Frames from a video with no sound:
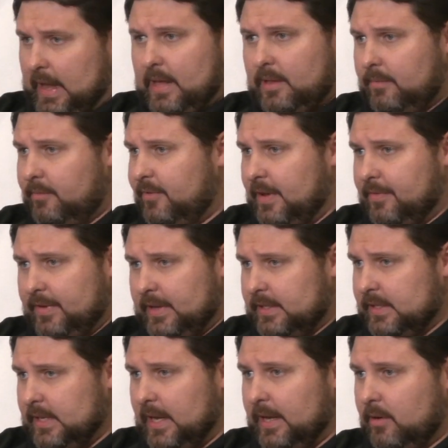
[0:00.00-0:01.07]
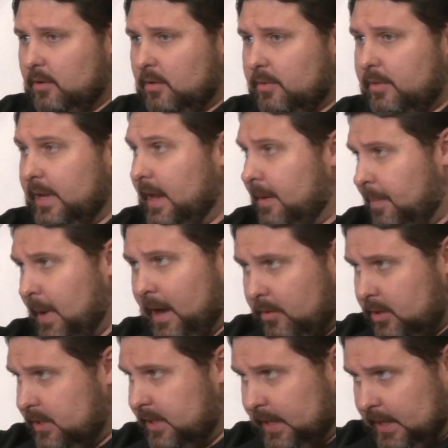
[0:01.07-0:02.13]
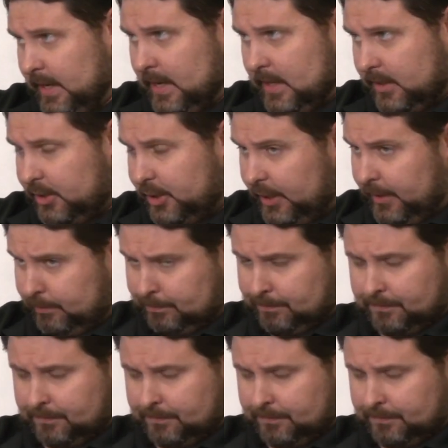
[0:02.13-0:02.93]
alum fet cycle, the Net Power technology,